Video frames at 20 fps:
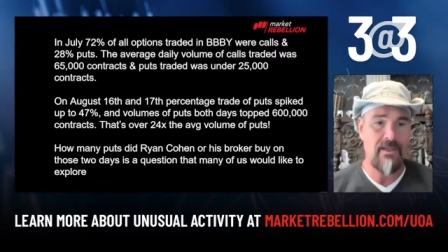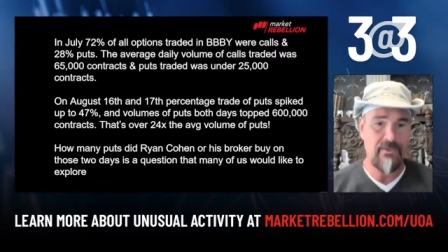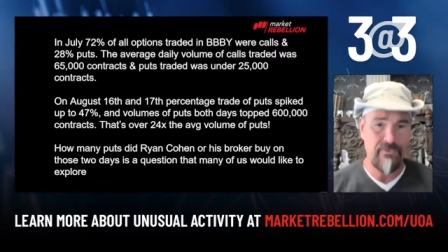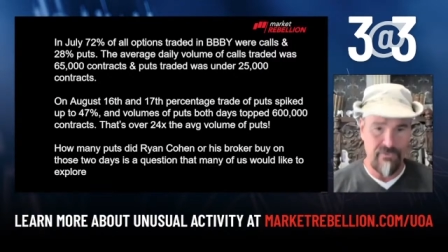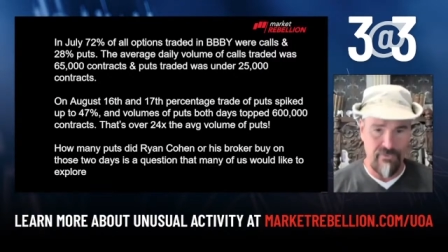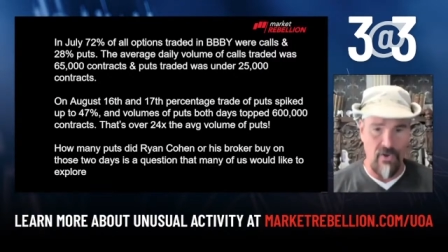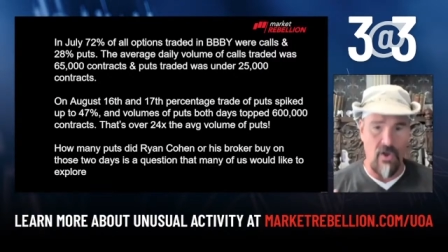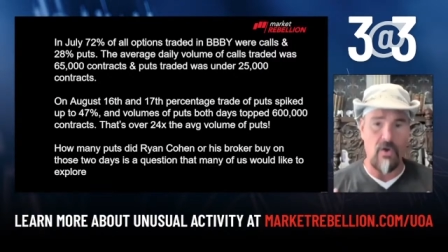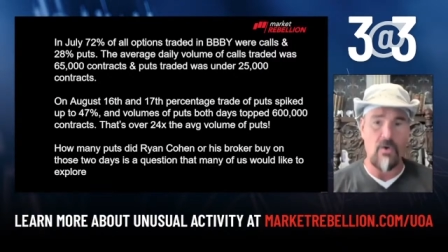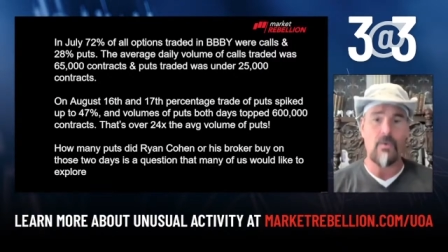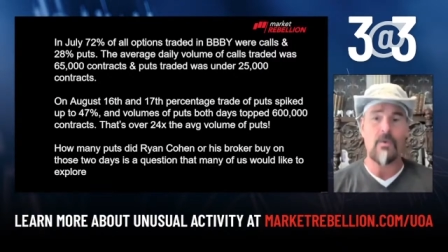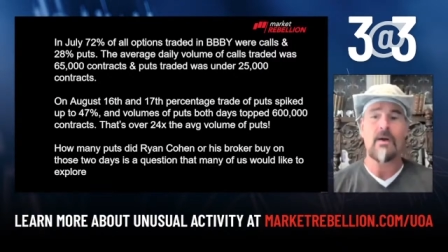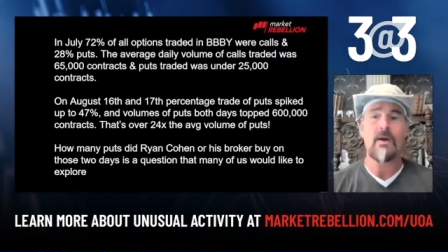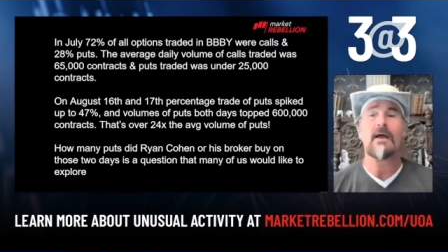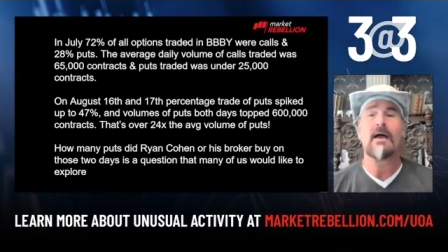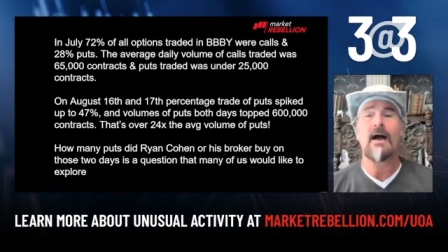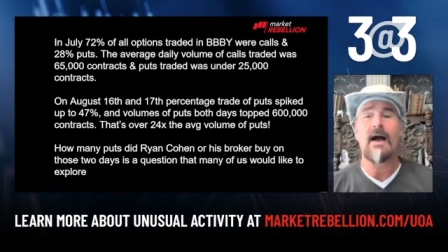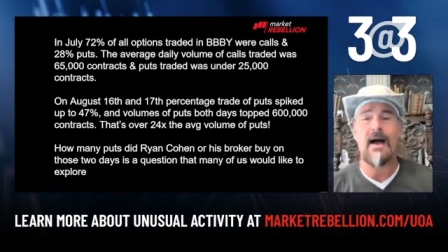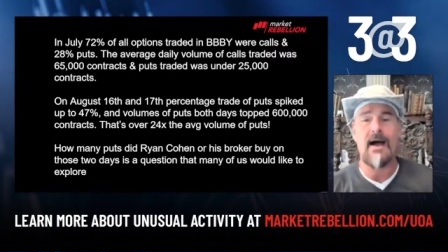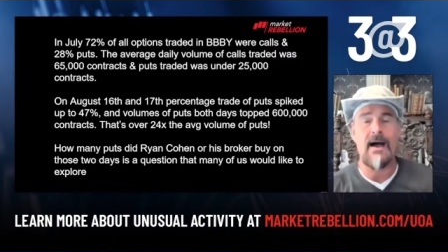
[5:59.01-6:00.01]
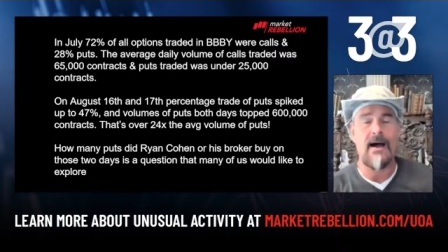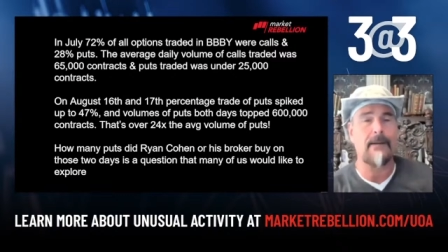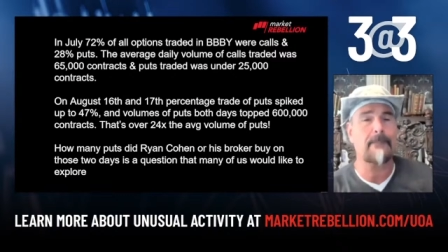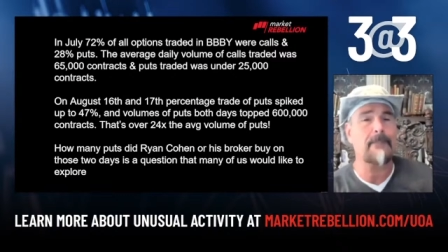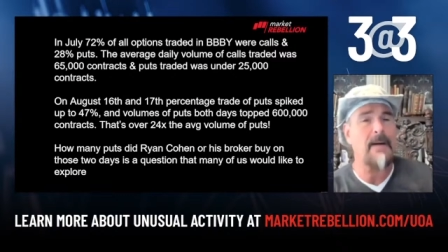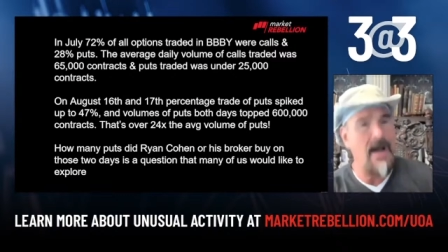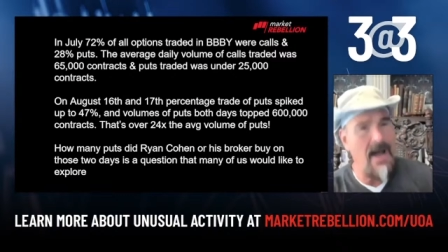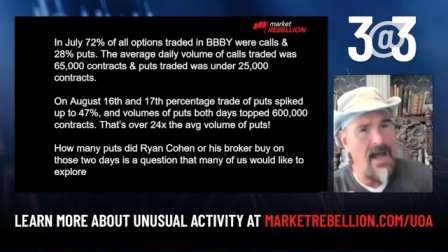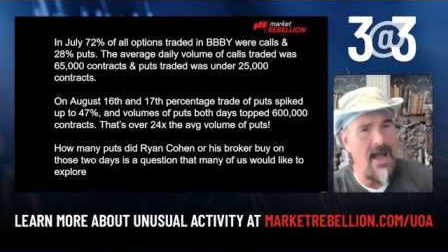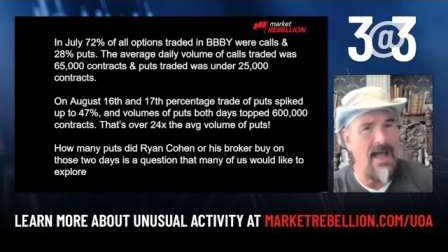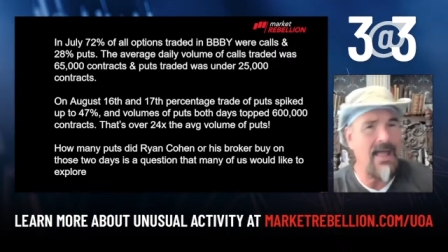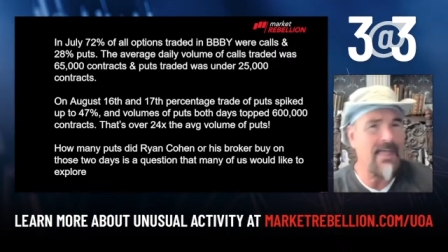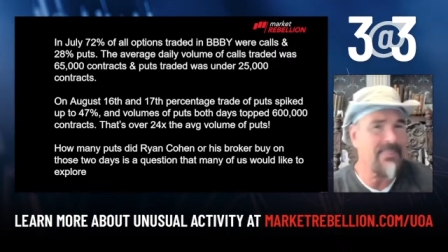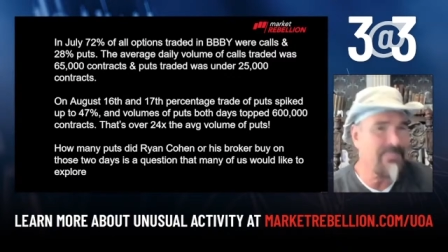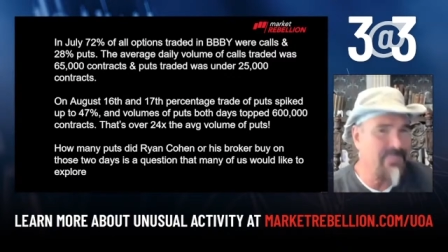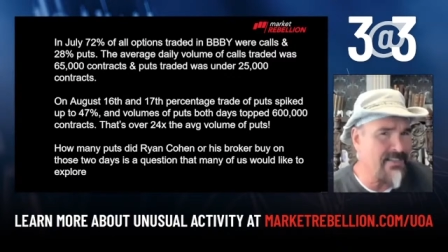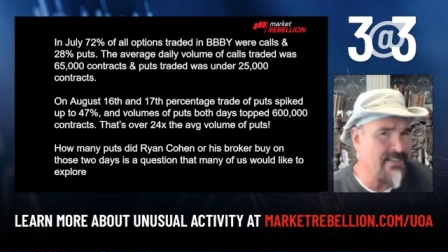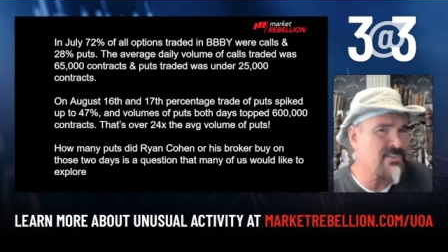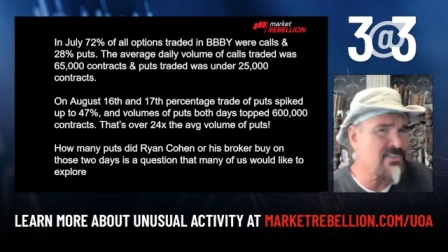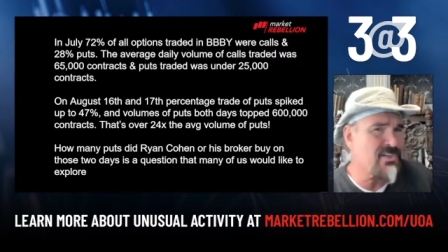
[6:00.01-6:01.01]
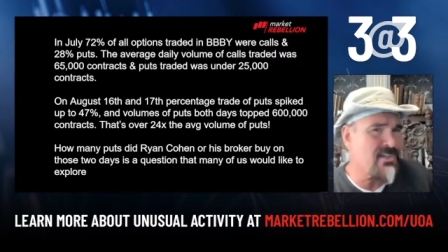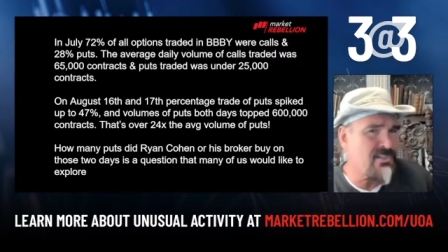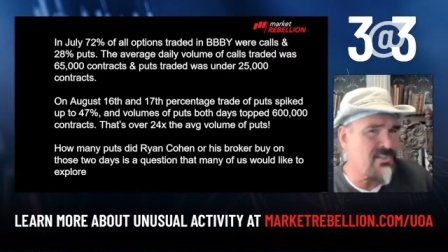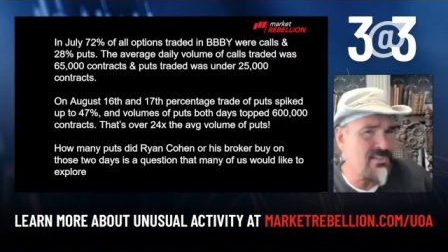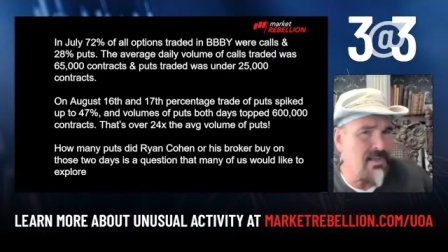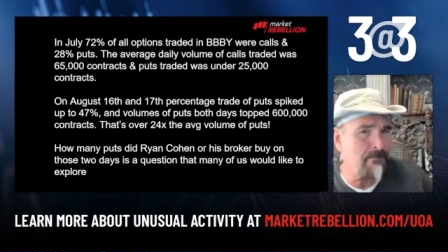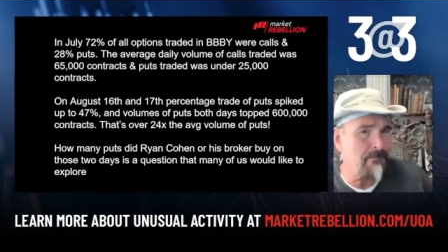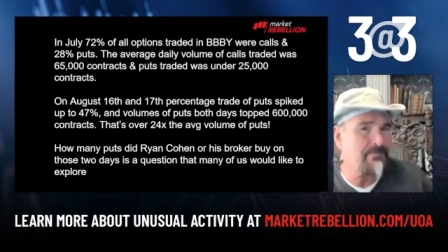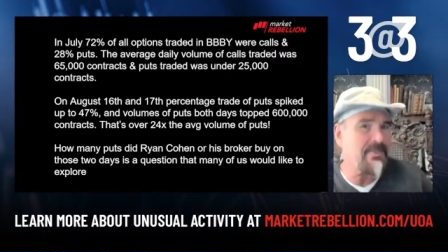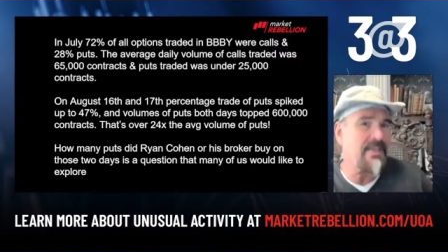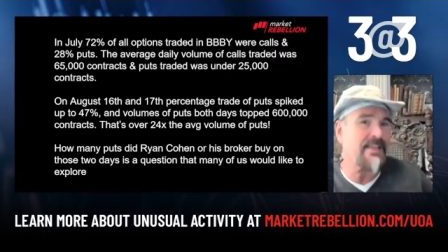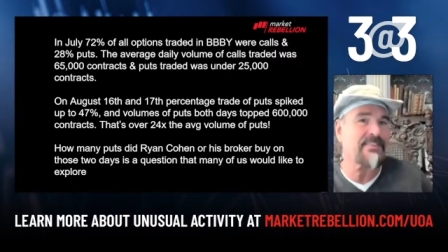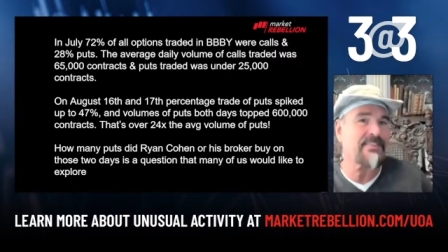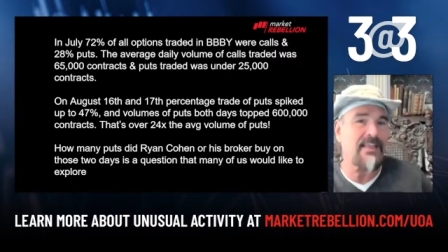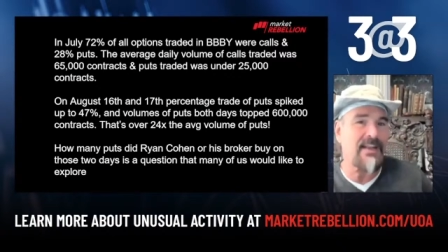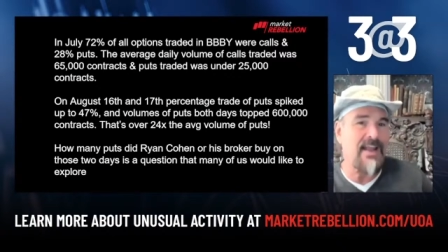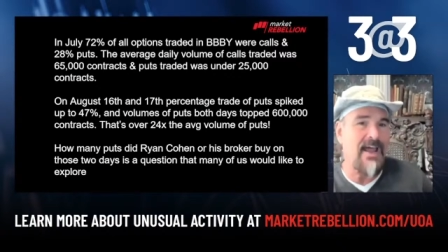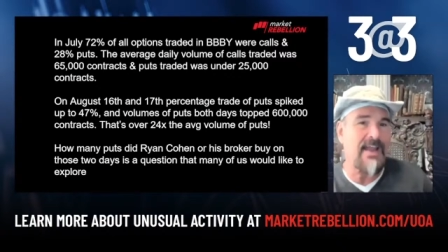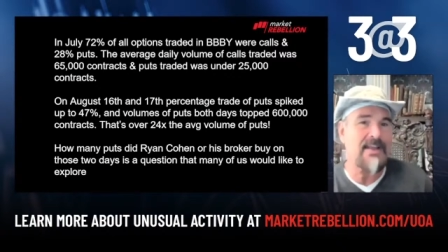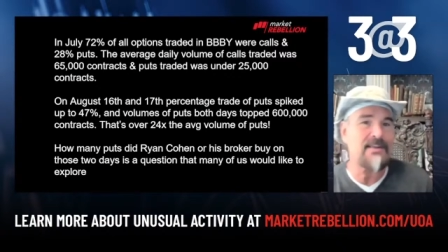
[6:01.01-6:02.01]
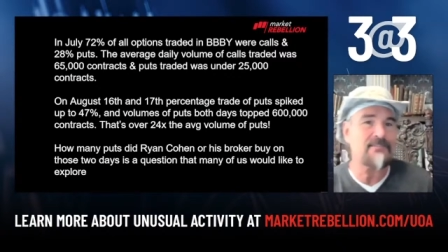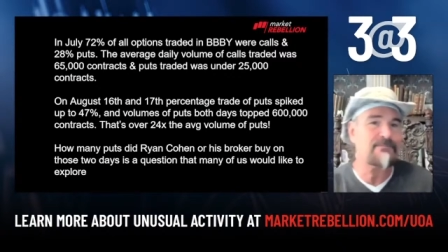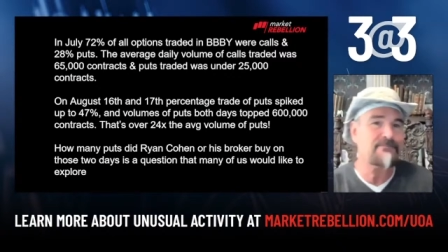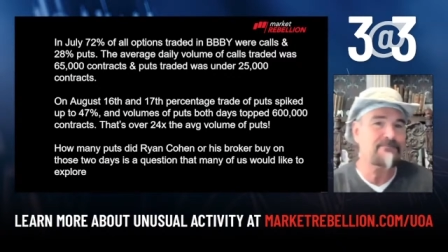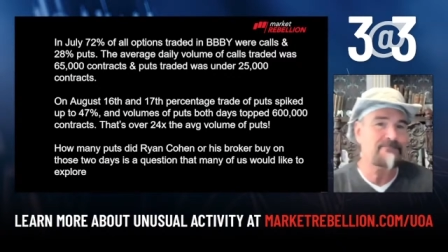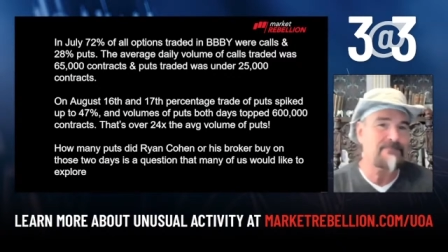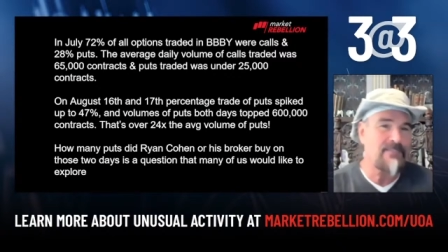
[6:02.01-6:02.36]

So um, that's just something that I'd